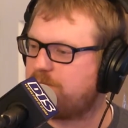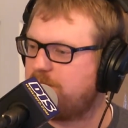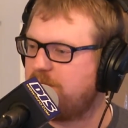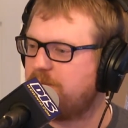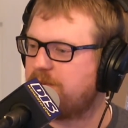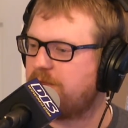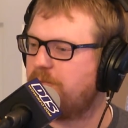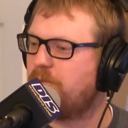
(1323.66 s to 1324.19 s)
me
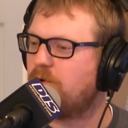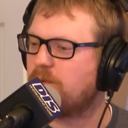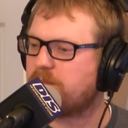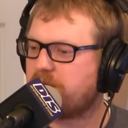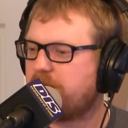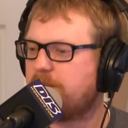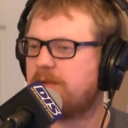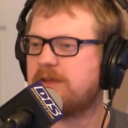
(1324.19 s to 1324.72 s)
with a warmth.
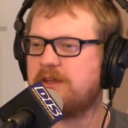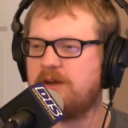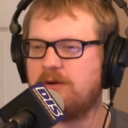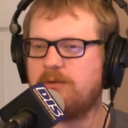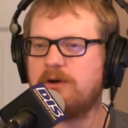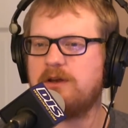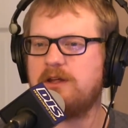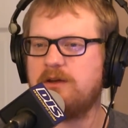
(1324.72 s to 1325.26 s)
And I'm like, you know
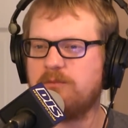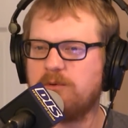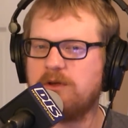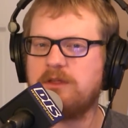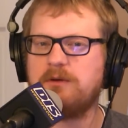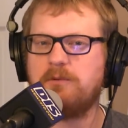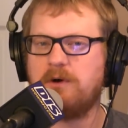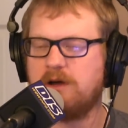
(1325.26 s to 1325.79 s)
what, it
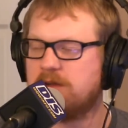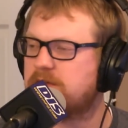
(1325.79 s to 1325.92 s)
really was.